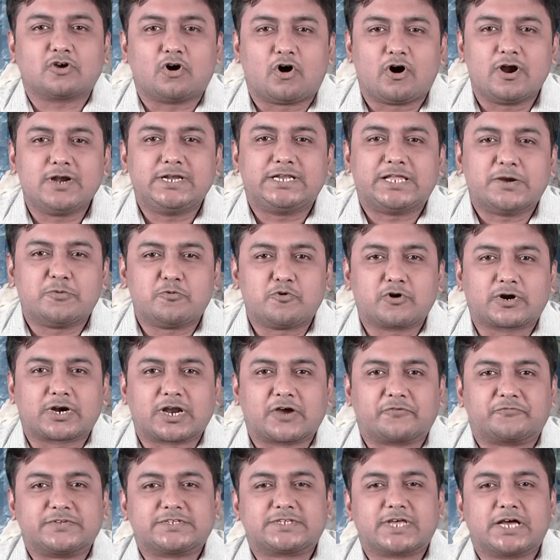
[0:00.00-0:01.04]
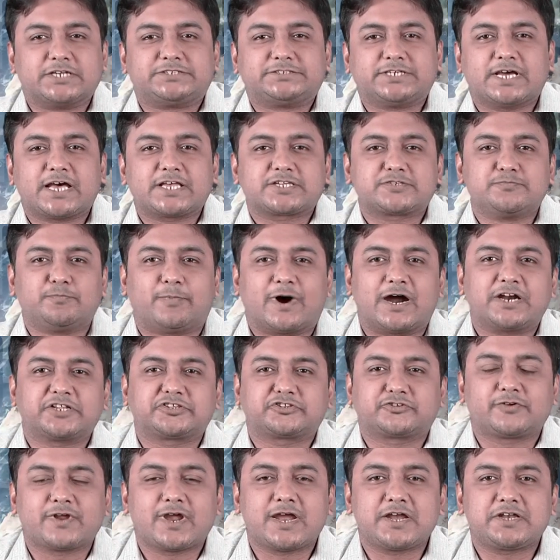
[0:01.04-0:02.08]
on demography, such as birth
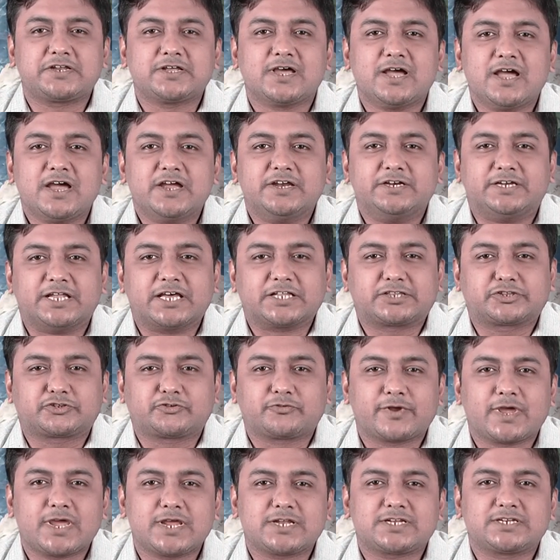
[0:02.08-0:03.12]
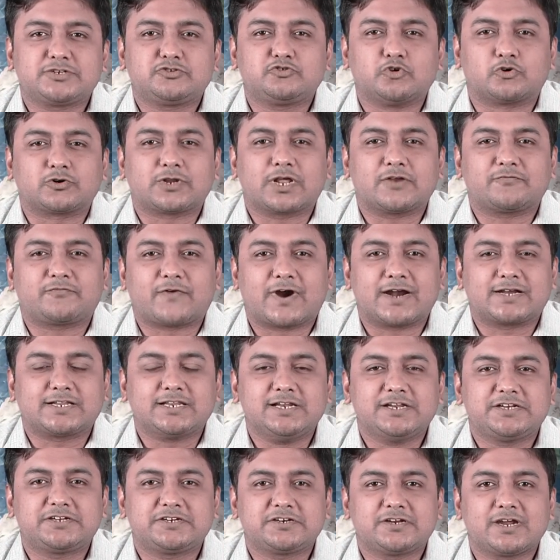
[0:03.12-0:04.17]
rate, death rate, total
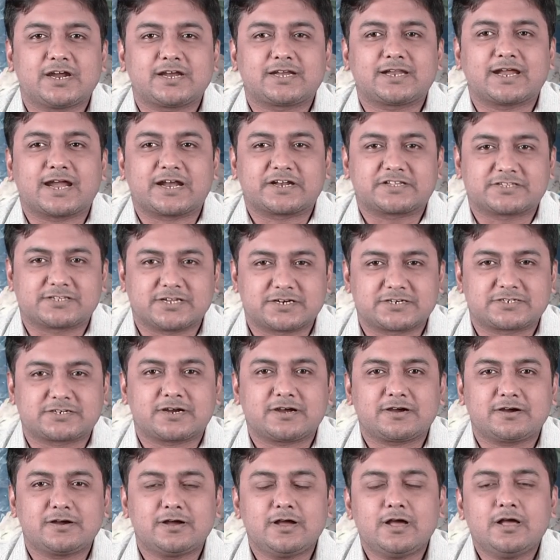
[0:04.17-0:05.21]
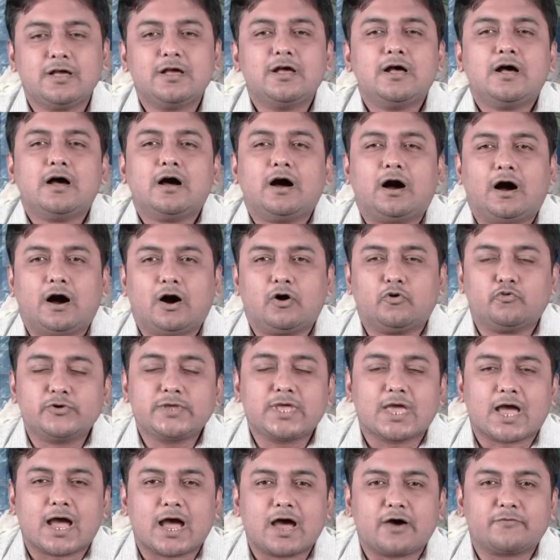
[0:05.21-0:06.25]
fertility rate, etc. We
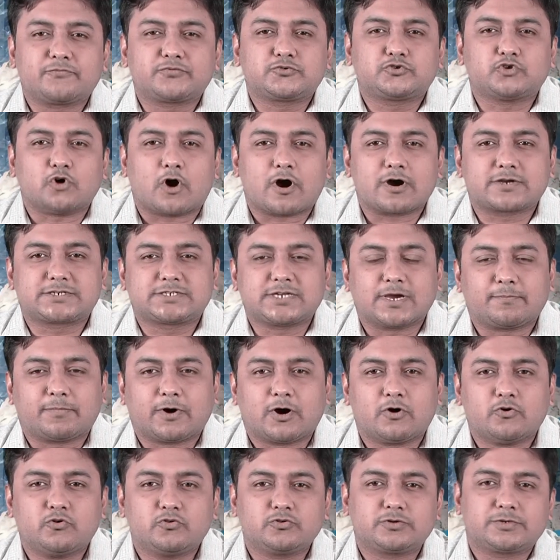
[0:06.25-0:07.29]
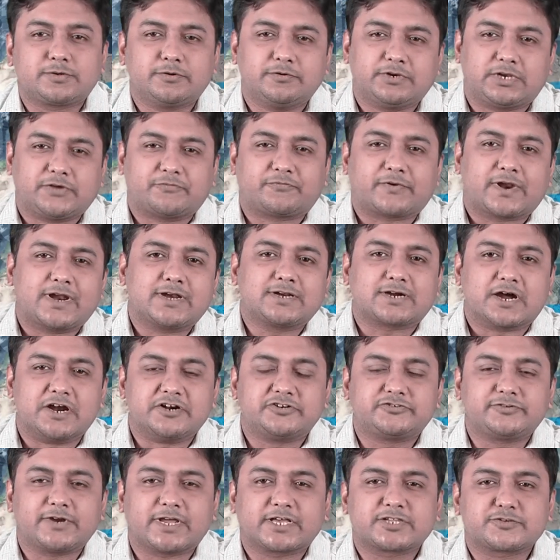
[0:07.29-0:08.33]
have talked about different
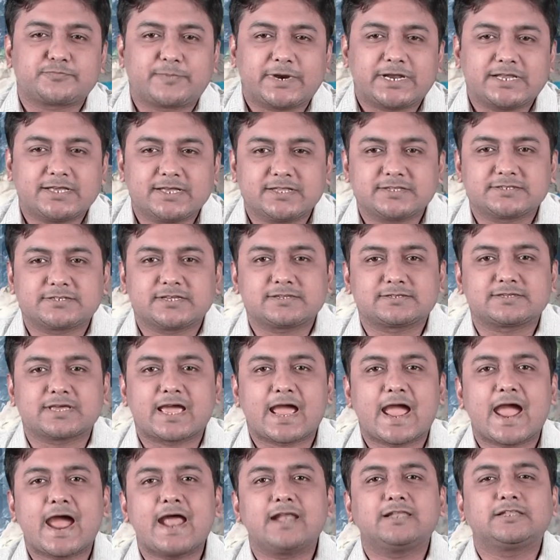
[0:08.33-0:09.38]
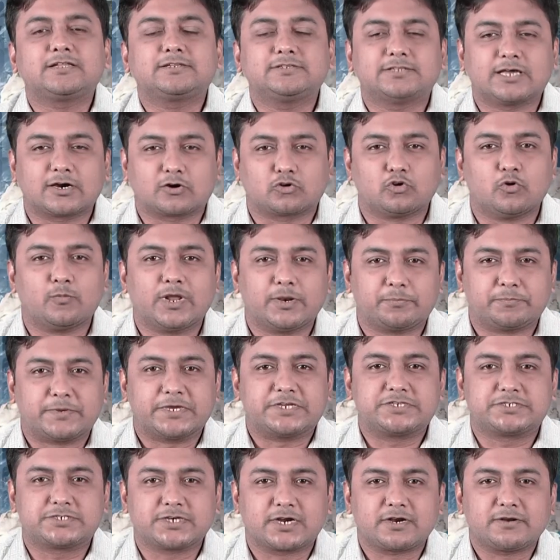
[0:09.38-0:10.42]
country experiences and the global
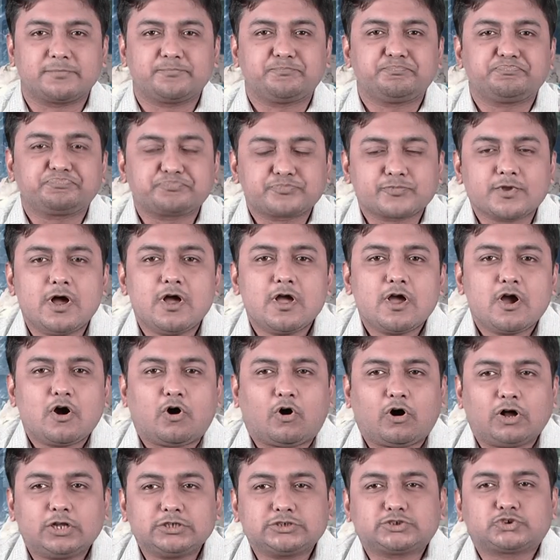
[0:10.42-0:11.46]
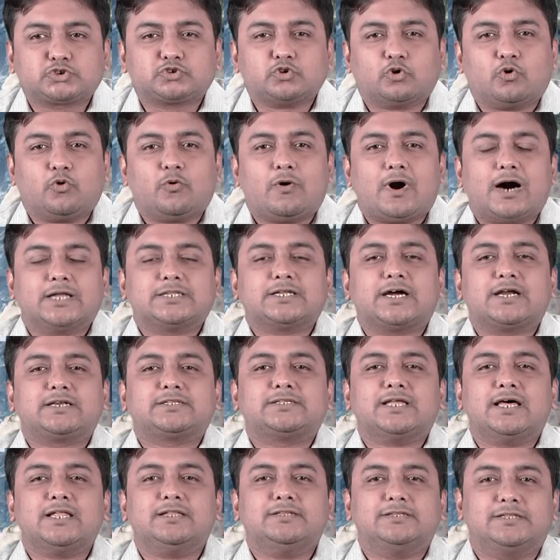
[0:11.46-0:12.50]
picture. Also, other
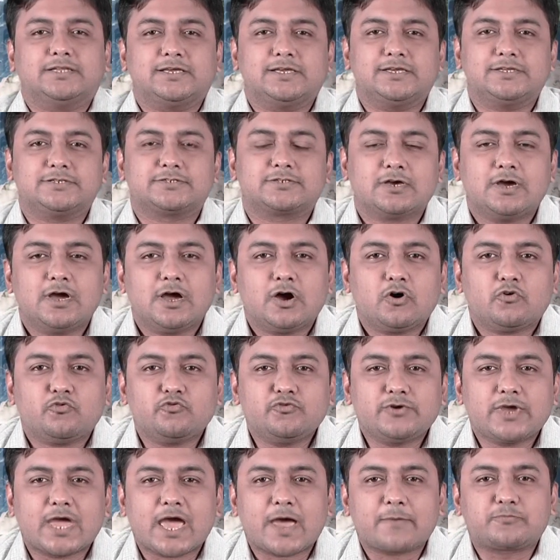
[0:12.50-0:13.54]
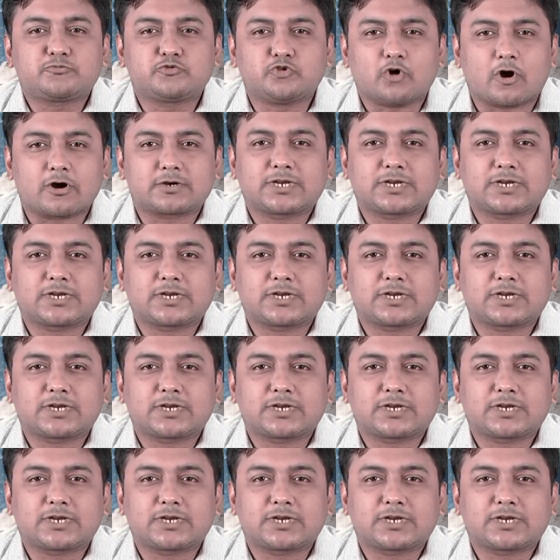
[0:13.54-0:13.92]
than these, we have talked